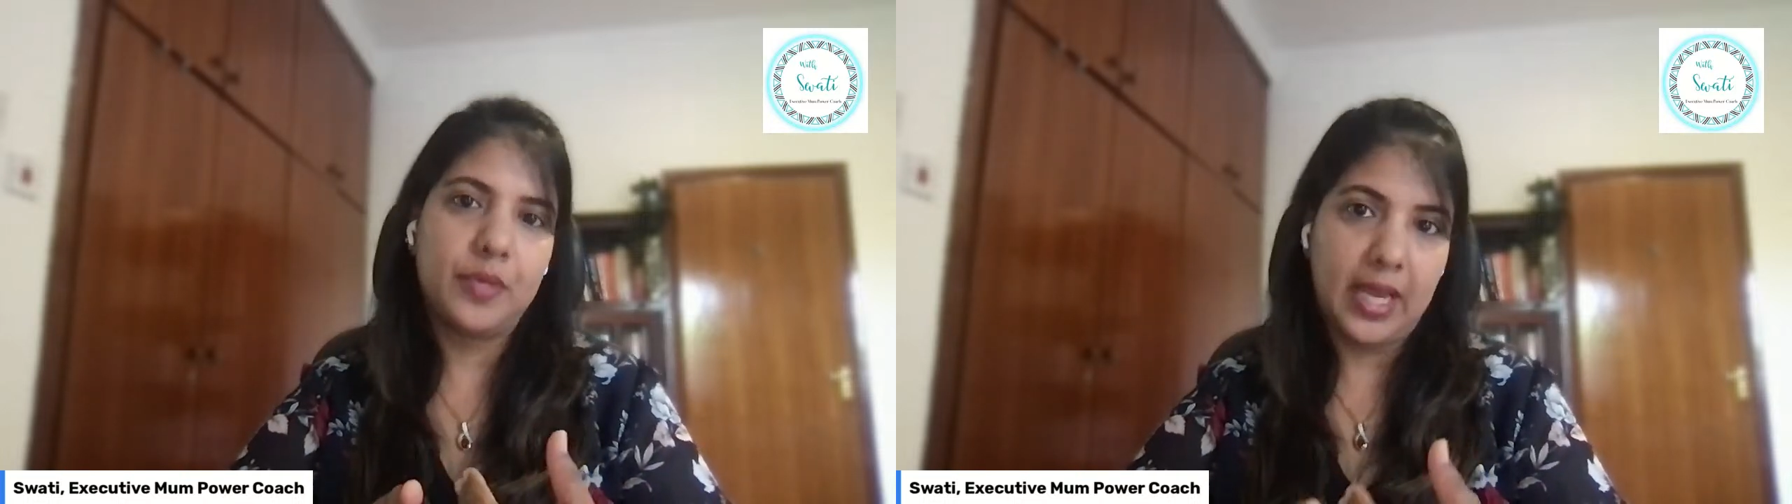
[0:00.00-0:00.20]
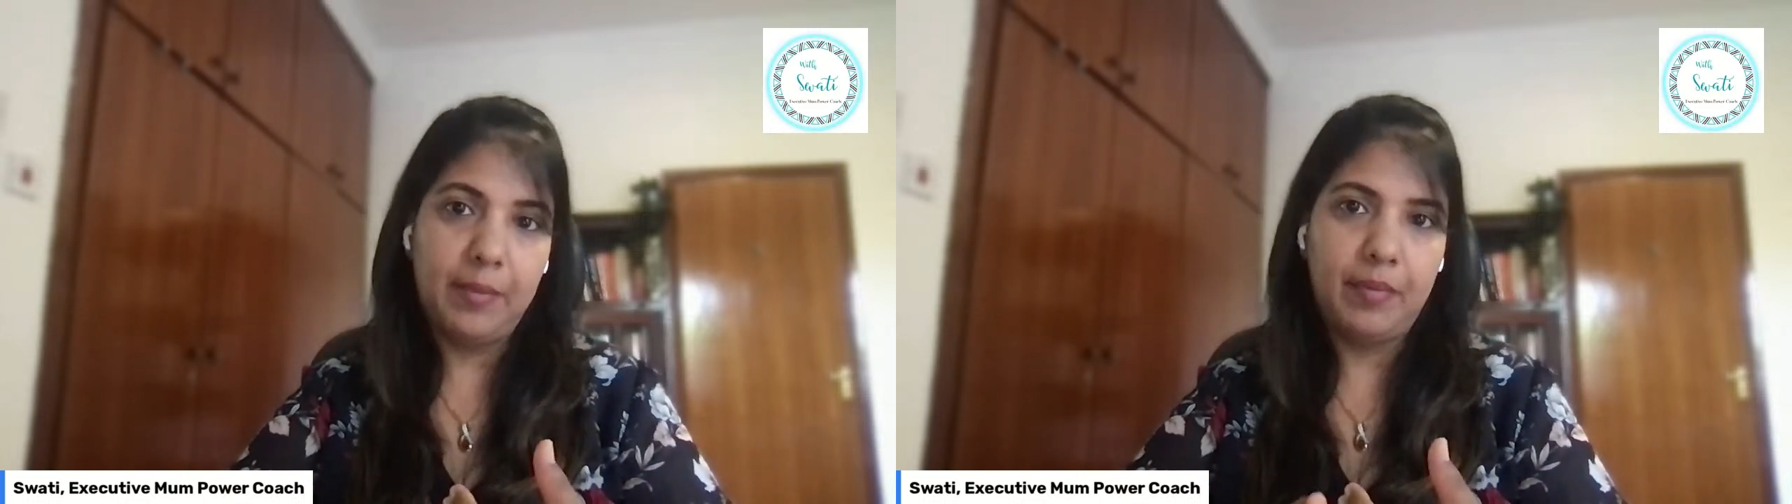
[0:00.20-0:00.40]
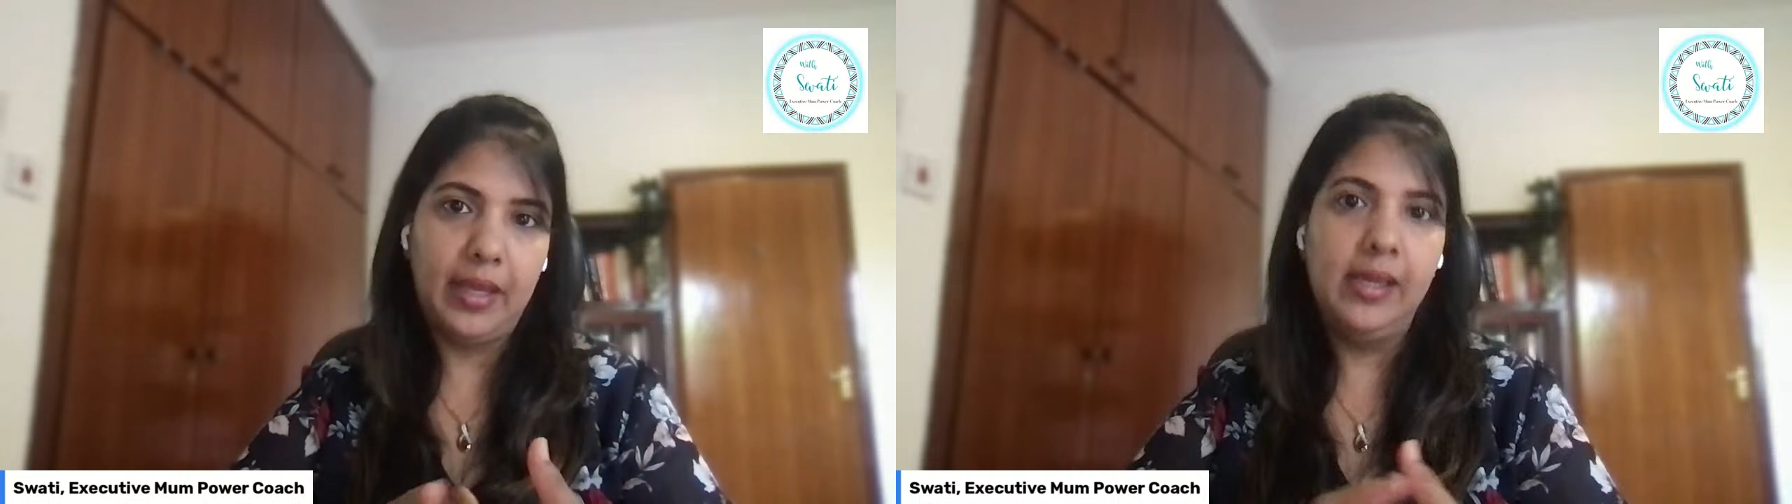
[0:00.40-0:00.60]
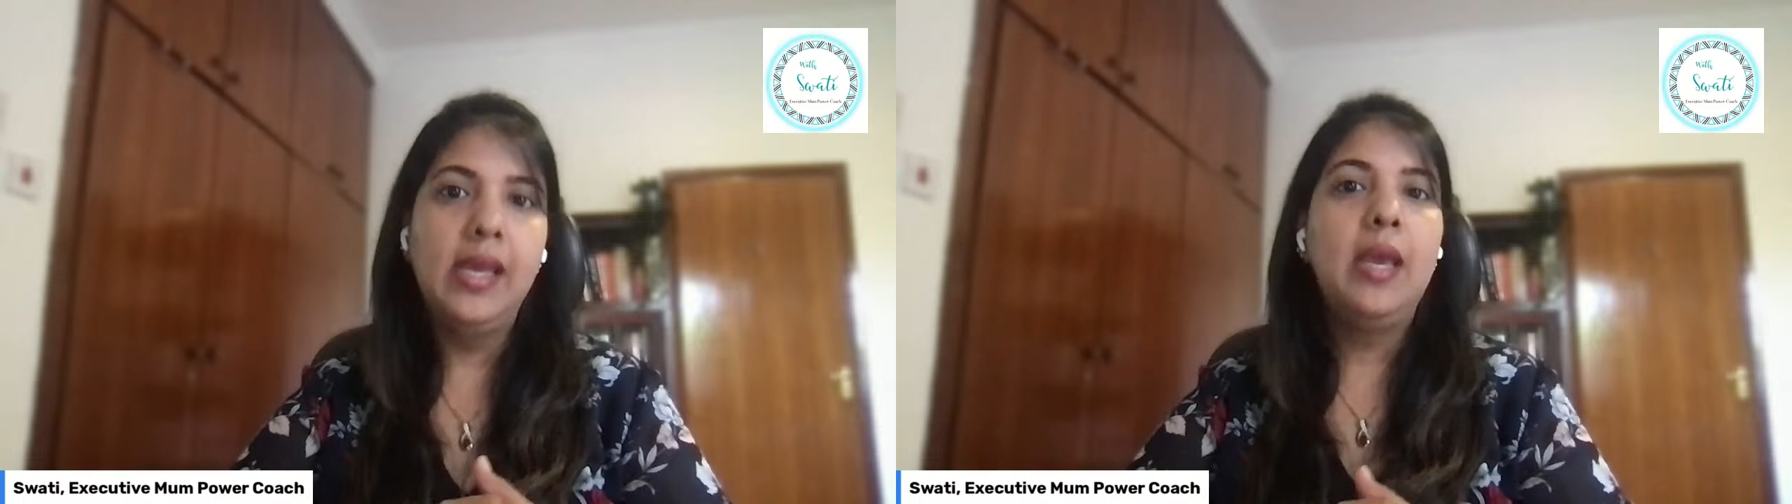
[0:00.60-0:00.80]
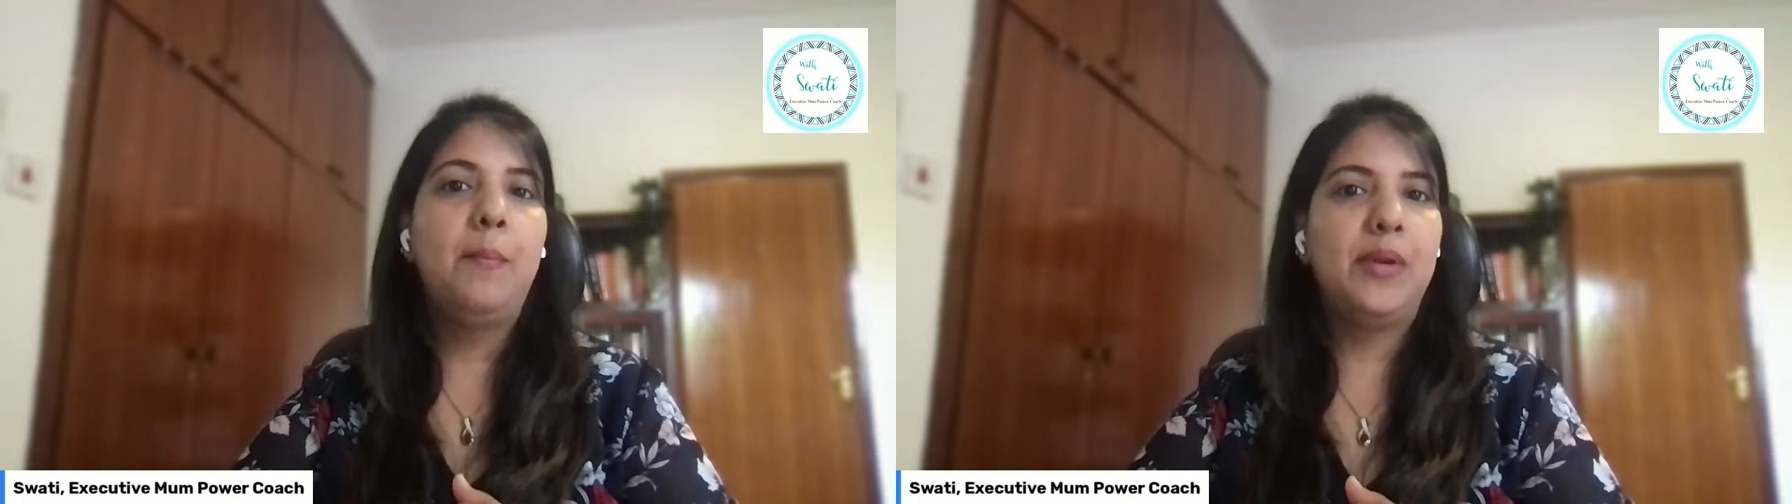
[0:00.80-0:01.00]
typing,
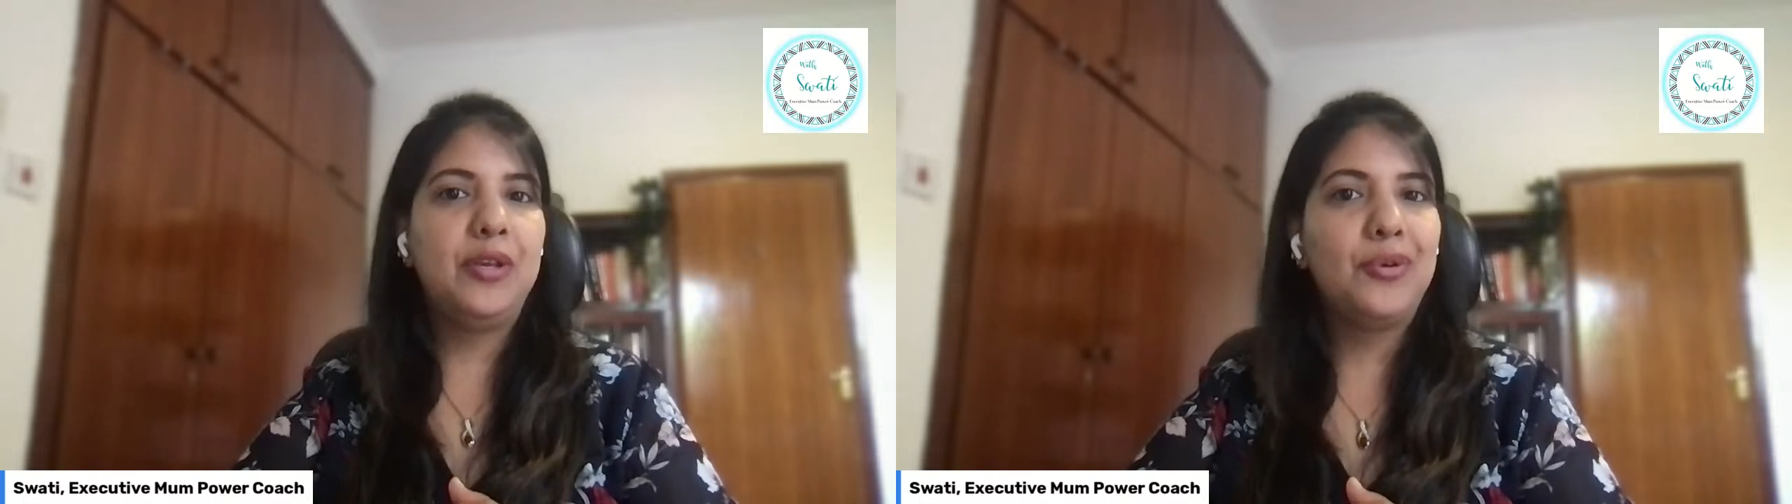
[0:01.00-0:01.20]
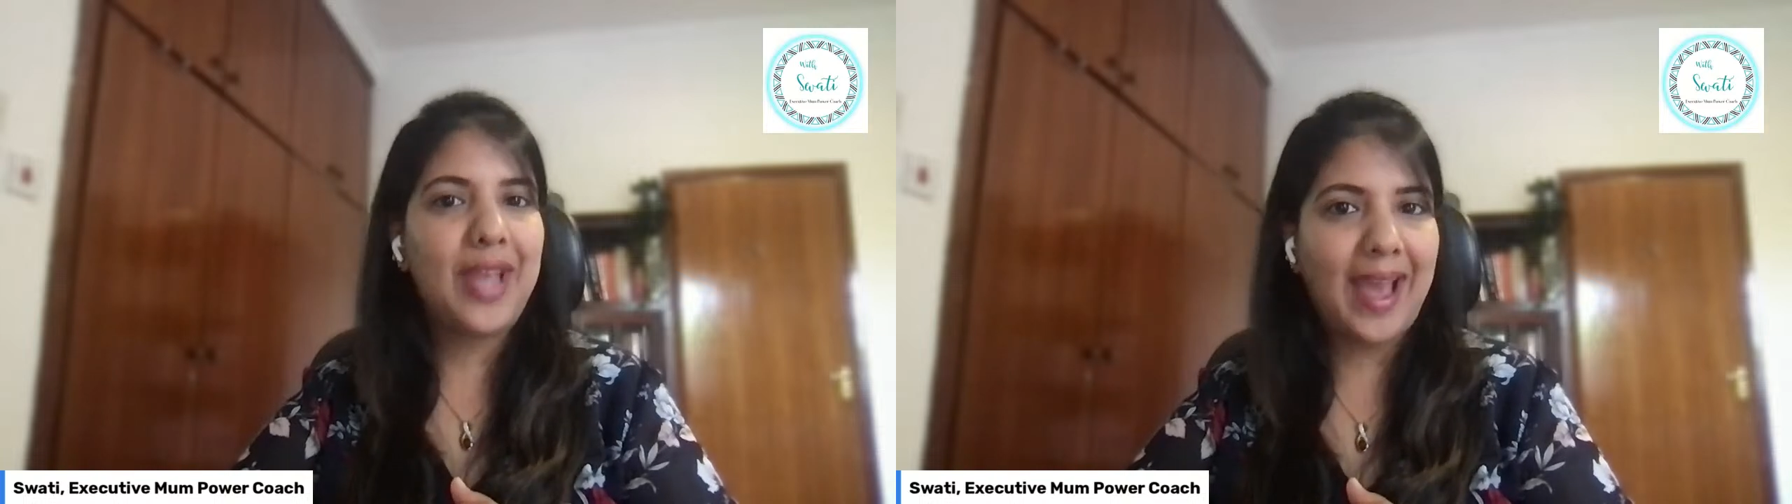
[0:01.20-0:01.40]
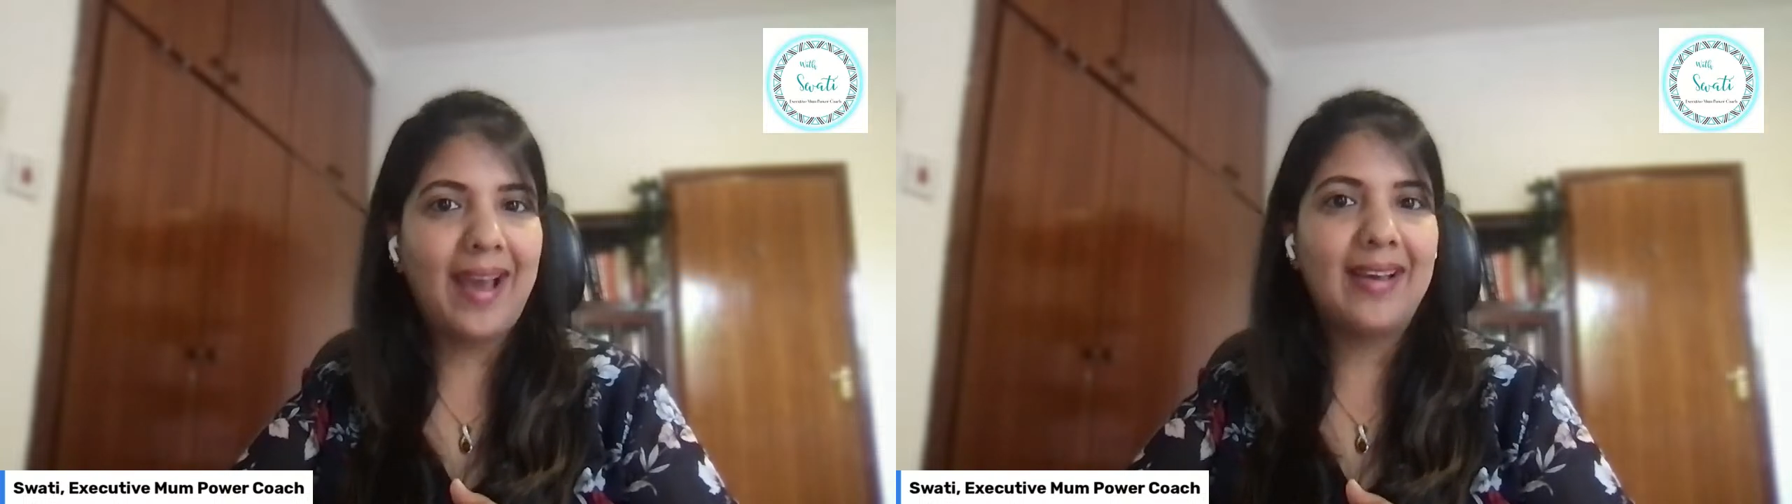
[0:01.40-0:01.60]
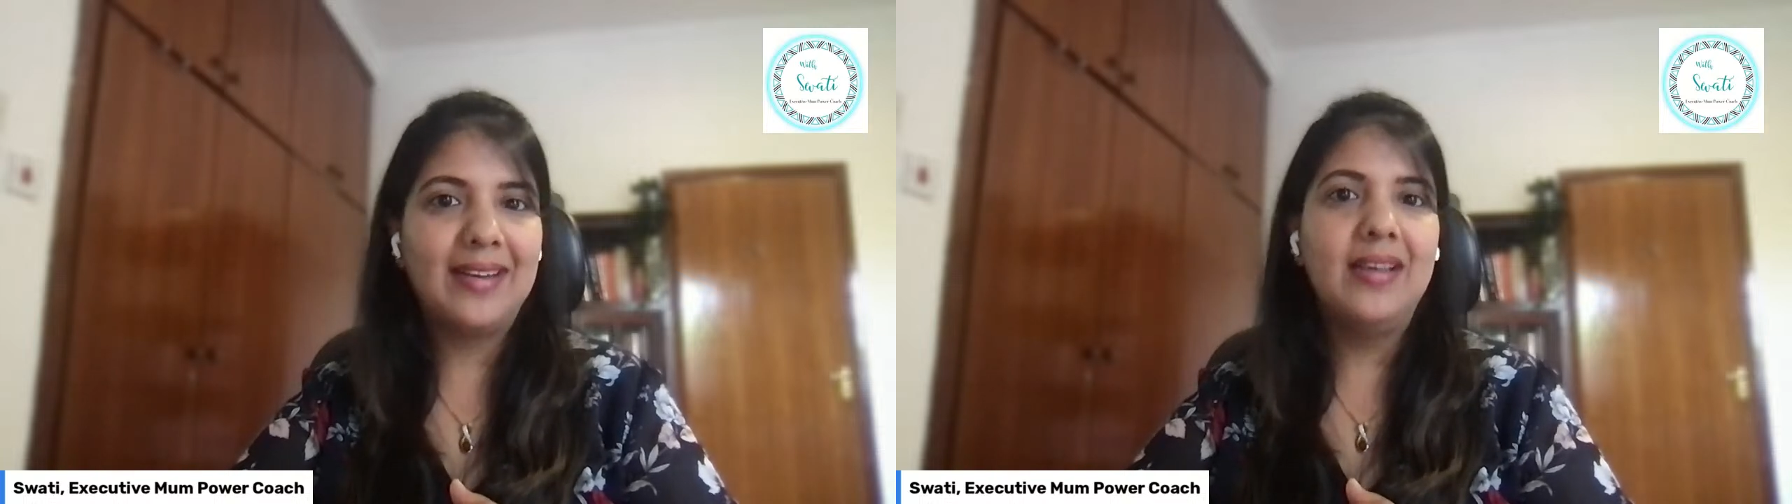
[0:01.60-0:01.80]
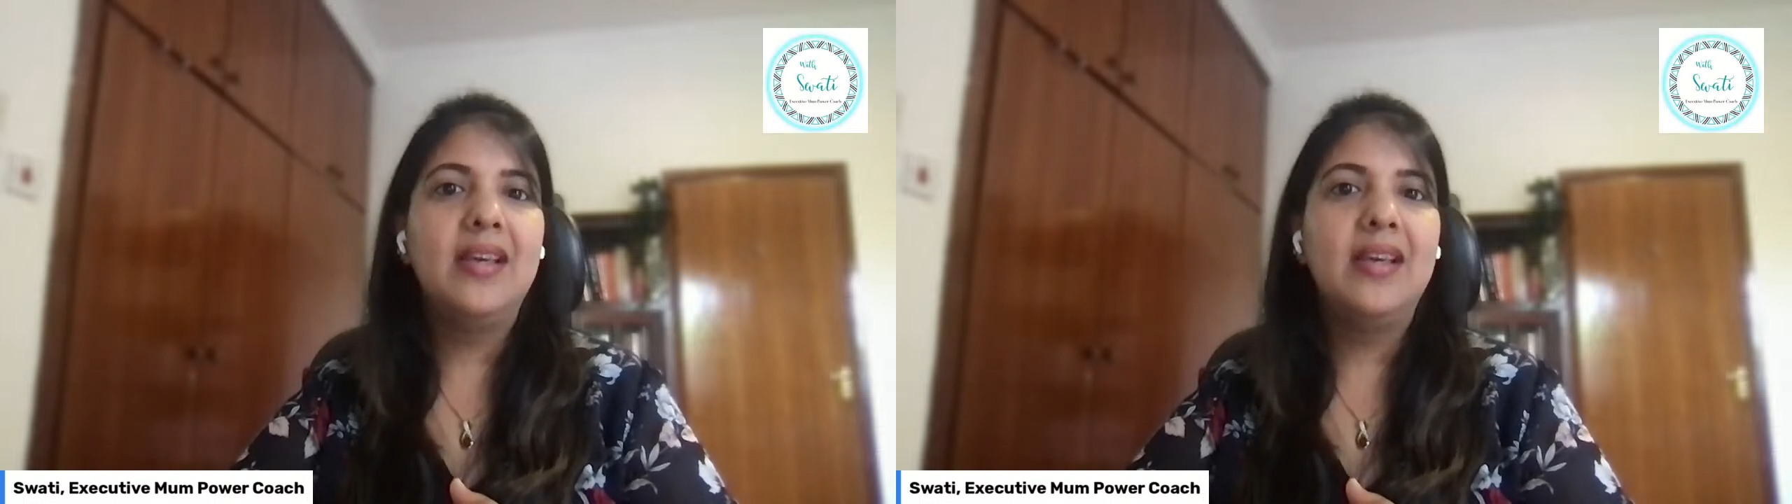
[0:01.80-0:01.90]
but you can